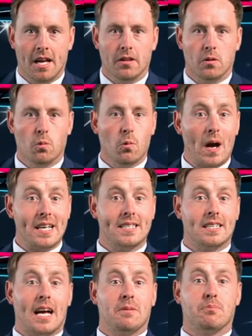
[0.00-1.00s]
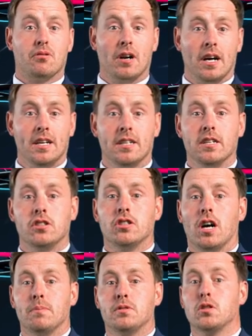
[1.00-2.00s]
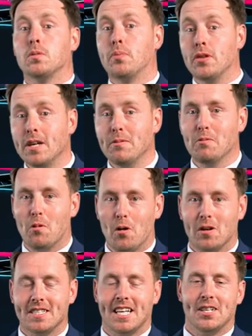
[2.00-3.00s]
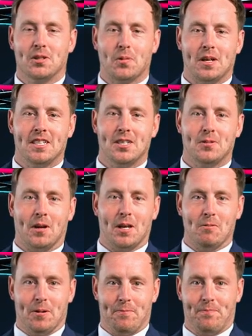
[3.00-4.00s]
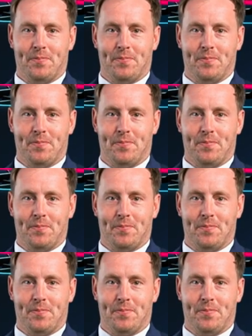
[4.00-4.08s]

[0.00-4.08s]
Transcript: the West at Pride in the Job Supreme Awards in 2021.